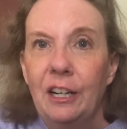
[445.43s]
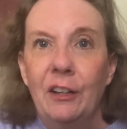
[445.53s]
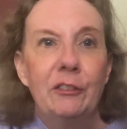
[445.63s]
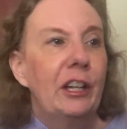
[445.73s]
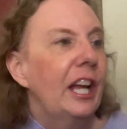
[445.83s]

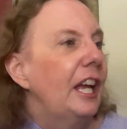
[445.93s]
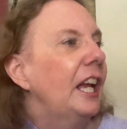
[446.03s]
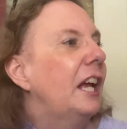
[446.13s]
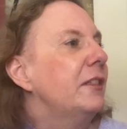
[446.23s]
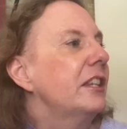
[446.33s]
Okay,
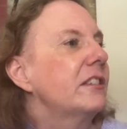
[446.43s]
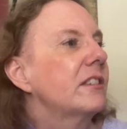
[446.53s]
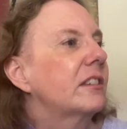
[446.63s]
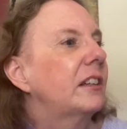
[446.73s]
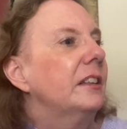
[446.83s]
and this
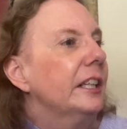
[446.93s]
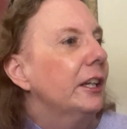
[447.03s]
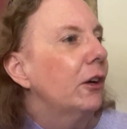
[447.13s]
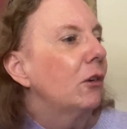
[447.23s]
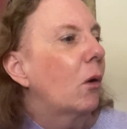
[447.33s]
is
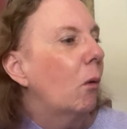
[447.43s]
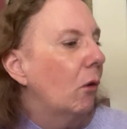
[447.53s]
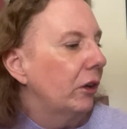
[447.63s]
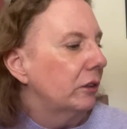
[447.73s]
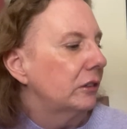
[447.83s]
Cleo
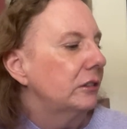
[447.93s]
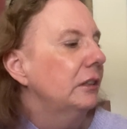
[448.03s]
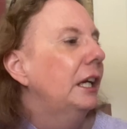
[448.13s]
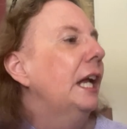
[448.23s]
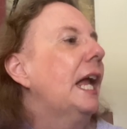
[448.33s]
Coyle,
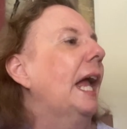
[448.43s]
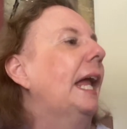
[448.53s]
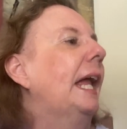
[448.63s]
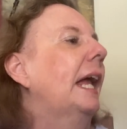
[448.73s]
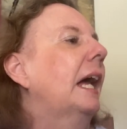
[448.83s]

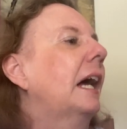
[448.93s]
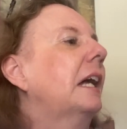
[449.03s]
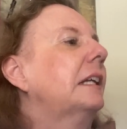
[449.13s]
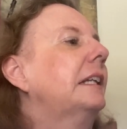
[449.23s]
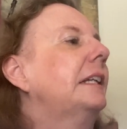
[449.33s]

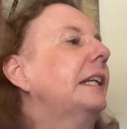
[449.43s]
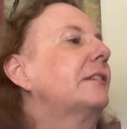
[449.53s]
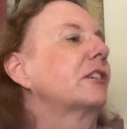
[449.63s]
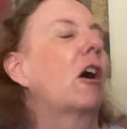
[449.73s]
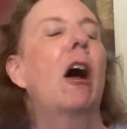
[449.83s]
and
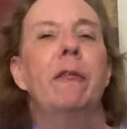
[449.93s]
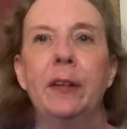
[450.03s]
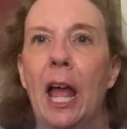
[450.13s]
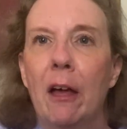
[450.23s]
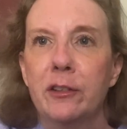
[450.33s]
it's a
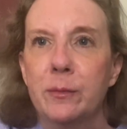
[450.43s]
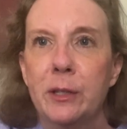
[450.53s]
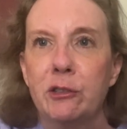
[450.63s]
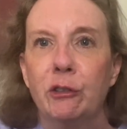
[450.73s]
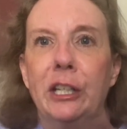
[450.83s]
coffee house
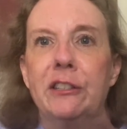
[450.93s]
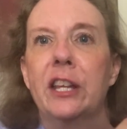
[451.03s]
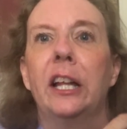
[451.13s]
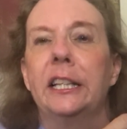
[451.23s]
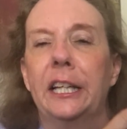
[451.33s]
mystery. It's
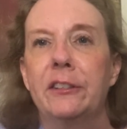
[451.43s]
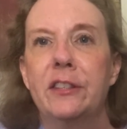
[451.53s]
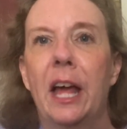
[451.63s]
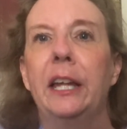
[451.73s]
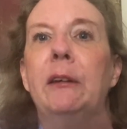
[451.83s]
telling us
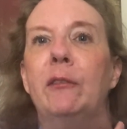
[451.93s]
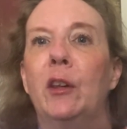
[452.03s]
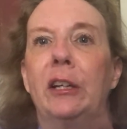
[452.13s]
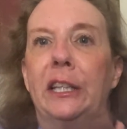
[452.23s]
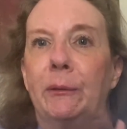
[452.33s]
that, even
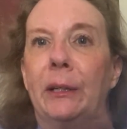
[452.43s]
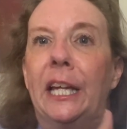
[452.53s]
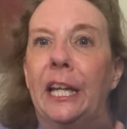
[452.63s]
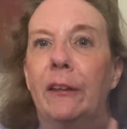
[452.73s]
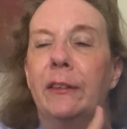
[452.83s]
though I think we
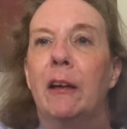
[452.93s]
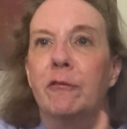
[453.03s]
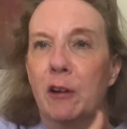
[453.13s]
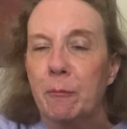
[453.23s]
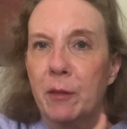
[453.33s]
can get
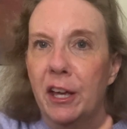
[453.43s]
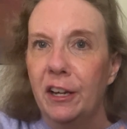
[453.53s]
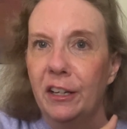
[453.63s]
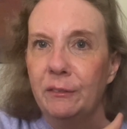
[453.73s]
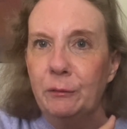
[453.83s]
that from
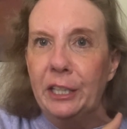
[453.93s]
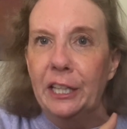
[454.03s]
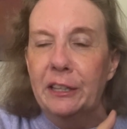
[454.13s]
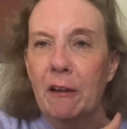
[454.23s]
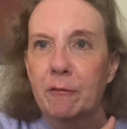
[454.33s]
the
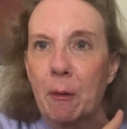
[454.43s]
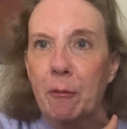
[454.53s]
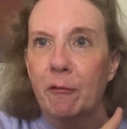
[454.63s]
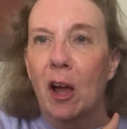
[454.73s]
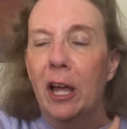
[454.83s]

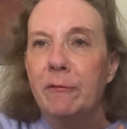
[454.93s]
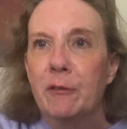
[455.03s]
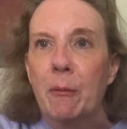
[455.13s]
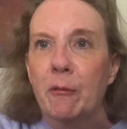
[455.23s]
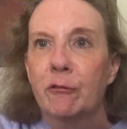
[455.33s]
vibe
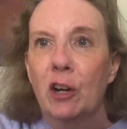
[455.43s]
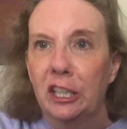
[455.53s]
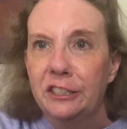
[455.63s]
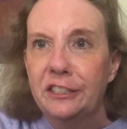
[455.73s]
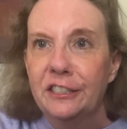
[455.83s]
from the
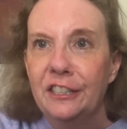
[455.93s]
front